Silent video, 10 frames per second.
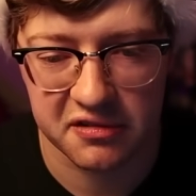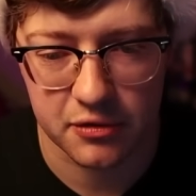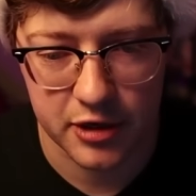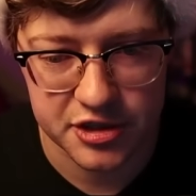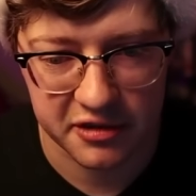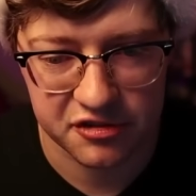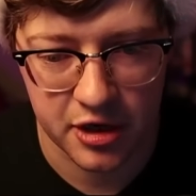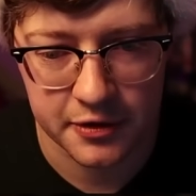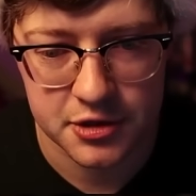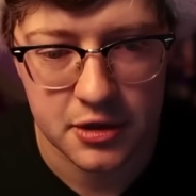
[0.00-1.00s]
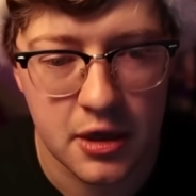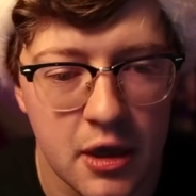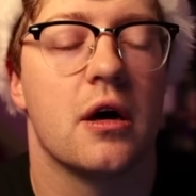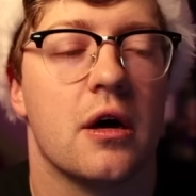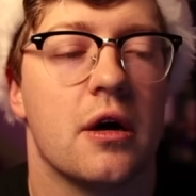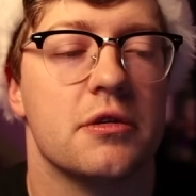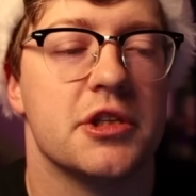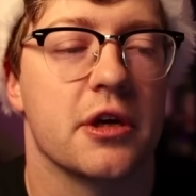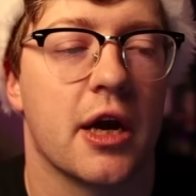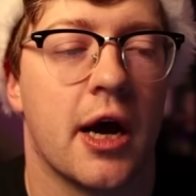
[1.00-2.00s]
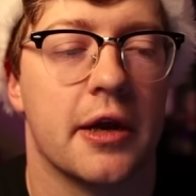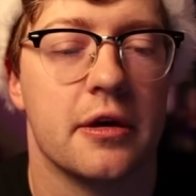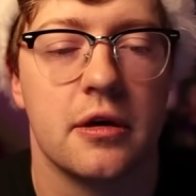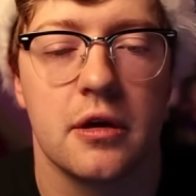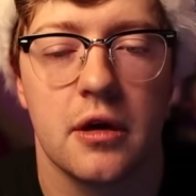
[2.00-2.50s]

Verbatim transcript: This is a regex challenge. Oh, dear God.